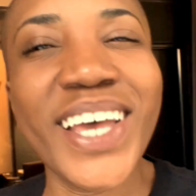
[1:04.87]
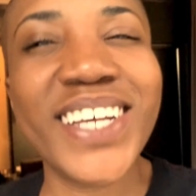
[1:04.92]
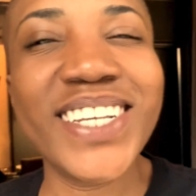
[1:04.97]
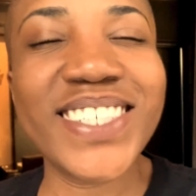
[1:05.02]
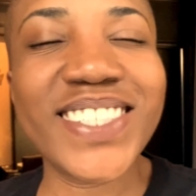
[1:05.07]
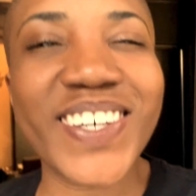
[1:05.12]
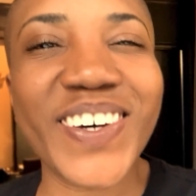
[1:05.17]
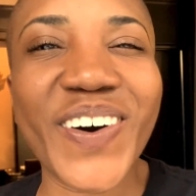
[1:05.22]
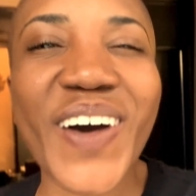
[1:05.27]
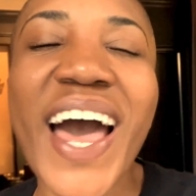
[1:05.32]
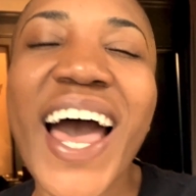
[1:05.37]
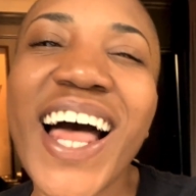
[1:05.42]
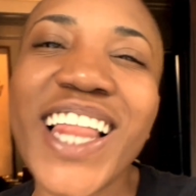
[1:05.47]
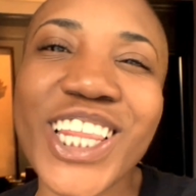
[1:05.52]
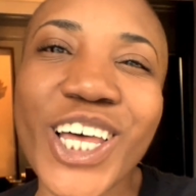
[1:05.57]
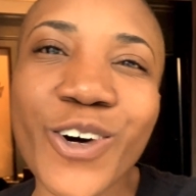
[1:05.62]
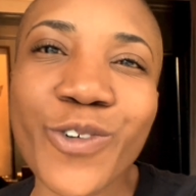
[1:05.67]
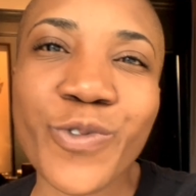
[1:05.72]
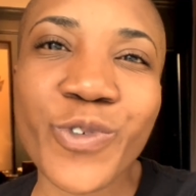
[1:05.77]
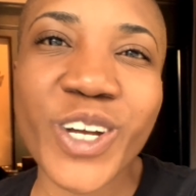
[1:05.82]
So,
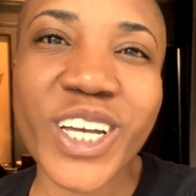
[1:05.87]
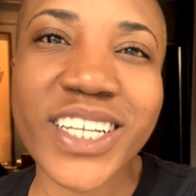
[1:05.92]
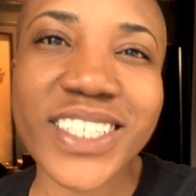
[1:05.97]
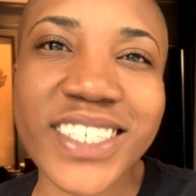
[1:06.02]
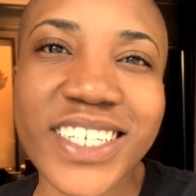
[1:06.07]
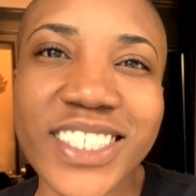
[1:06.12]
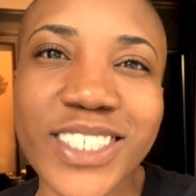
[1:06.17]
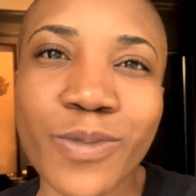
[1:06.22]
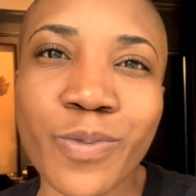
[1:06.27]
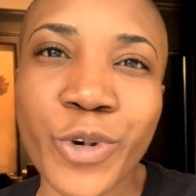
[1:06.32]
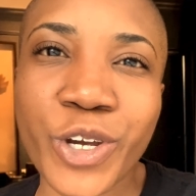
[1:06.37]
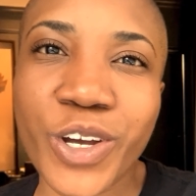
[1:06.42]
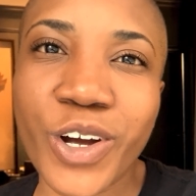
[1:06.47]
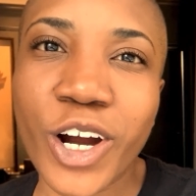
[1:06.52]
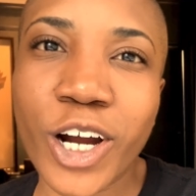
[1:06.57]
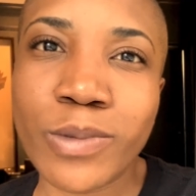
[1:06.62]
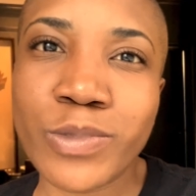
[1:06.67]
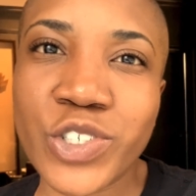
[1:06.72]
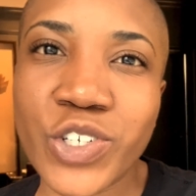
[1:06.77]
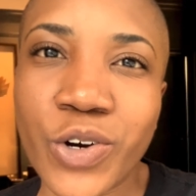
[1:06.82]
hello friends, it's Abrea
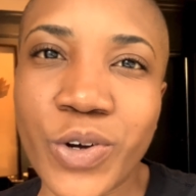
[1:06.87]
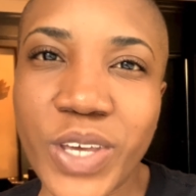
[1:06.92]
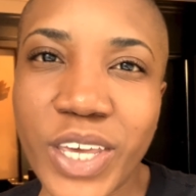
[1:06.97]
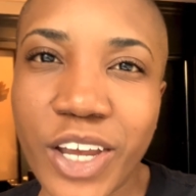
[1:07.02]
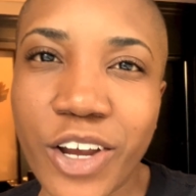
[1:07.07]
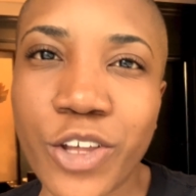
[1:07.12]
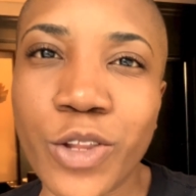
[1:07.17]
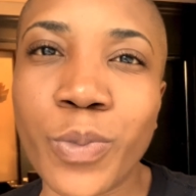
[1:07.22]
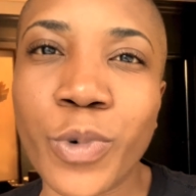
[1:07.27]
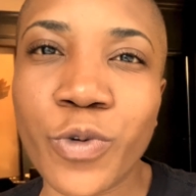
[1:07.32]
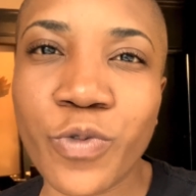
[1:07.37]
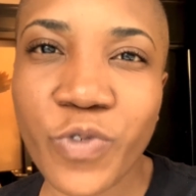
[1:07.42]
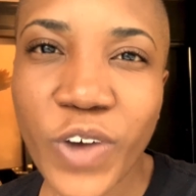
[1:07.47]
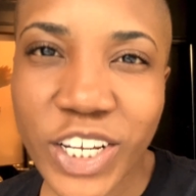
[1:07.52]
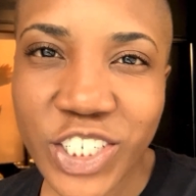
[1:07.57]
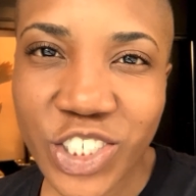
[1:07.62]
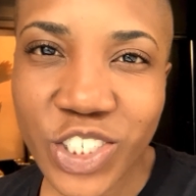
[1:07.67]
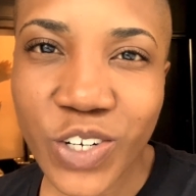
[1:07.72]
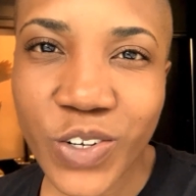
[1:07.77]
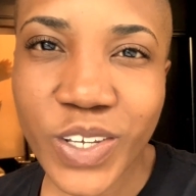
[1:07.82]
Armstrong here, the
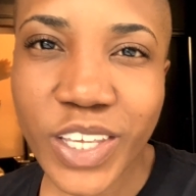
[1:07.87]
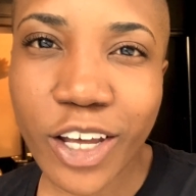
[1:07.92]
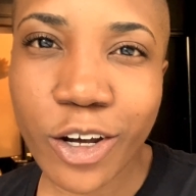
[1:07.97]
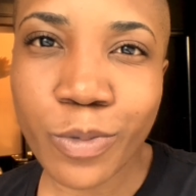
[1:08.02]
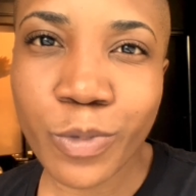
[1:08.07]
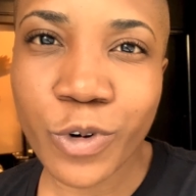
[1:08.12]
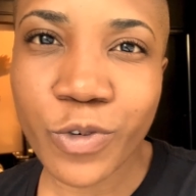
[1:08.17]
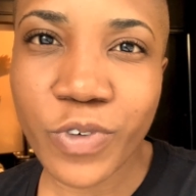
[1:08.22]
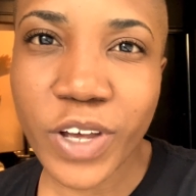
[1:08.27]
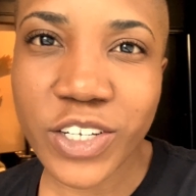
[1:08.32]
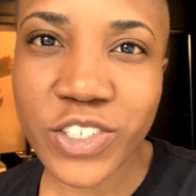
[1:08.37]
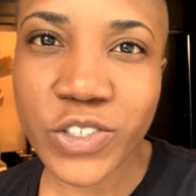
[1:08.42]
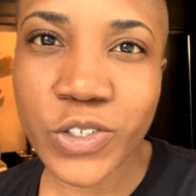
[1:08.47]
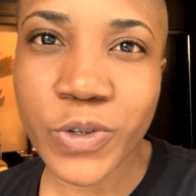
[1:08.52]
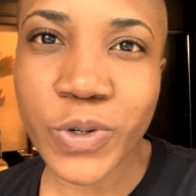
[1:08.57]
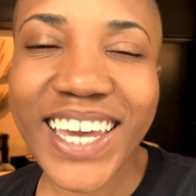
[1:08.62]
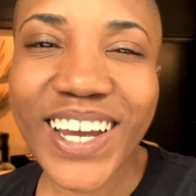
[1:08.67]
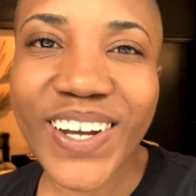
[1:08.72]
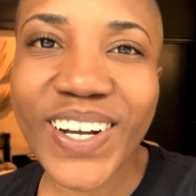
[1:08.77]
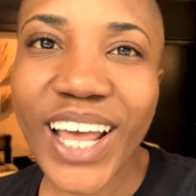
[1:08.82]
professional, young professional,
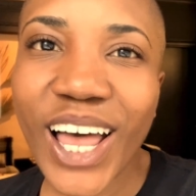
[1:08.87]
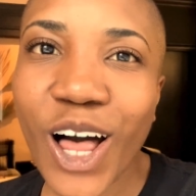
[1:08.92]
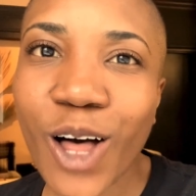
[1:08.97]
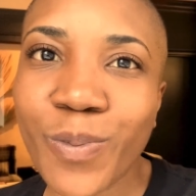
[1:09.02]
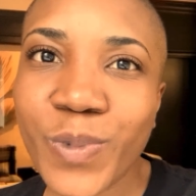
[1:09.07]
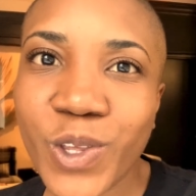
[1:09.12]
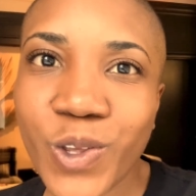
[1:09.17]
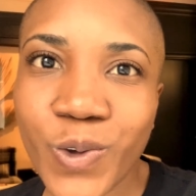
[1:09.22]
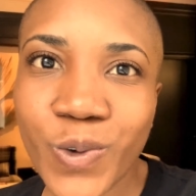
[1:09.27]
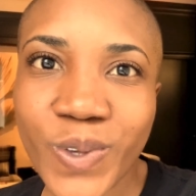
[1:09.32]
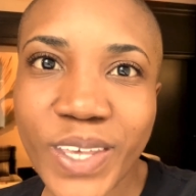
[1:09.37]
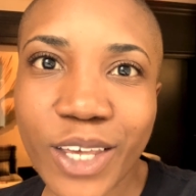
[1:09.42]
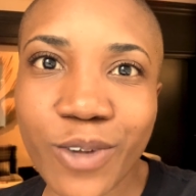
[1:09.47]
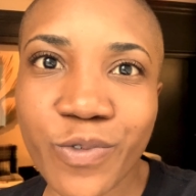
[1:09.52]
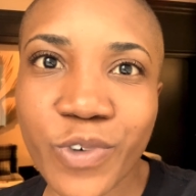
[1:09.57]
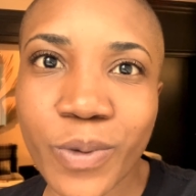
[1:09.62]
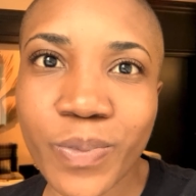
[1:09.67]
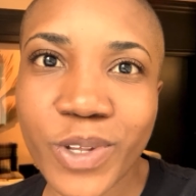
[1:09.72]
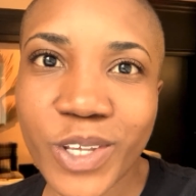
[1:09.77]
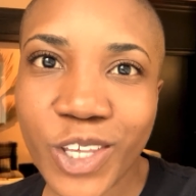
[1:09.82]
here to help you get
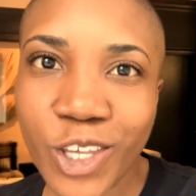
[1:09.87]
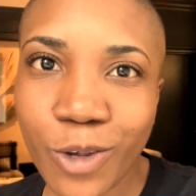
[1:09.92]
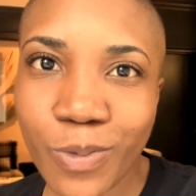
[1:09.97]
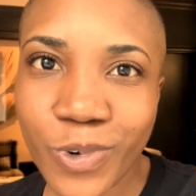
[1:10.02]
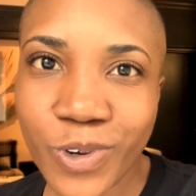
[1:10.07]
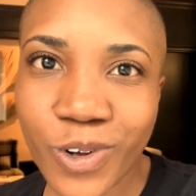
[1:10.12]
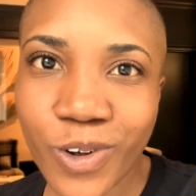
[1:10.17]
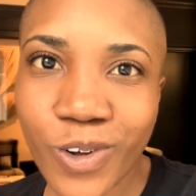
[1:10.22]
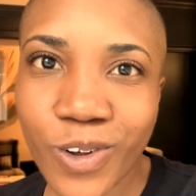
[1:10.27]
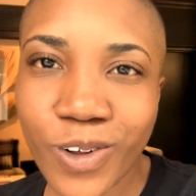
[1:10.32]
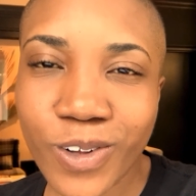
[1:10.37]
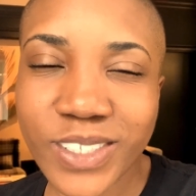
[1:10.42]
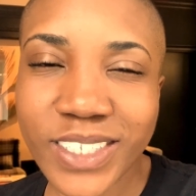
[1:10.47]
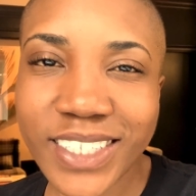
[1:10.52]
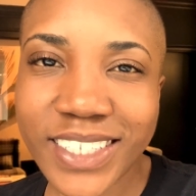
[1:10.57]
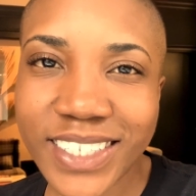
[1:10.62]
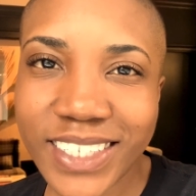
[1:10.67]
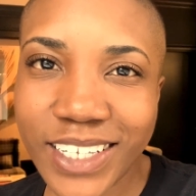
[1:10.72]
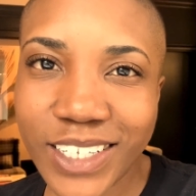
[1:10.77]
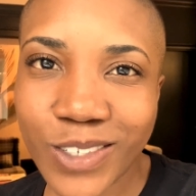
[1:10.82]
from the cubicle to the
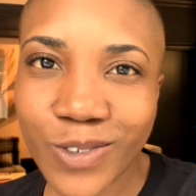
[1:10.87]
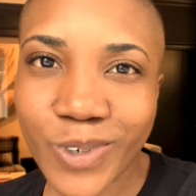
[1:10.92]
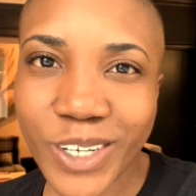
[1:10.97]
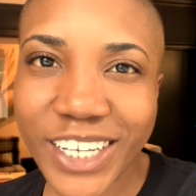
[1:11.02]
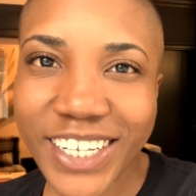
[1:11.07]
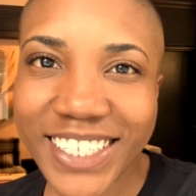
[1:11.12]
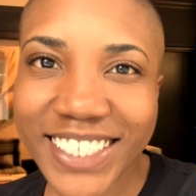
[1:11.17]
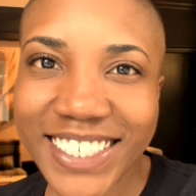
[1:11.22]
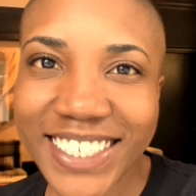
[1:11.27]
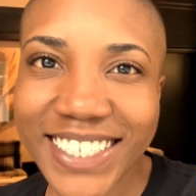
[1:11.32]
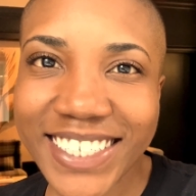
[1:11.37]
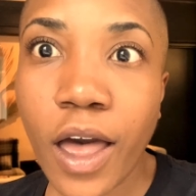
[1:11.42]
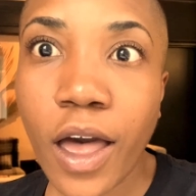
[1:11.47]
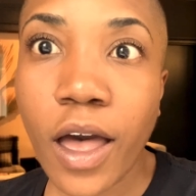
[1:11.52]
C-suite.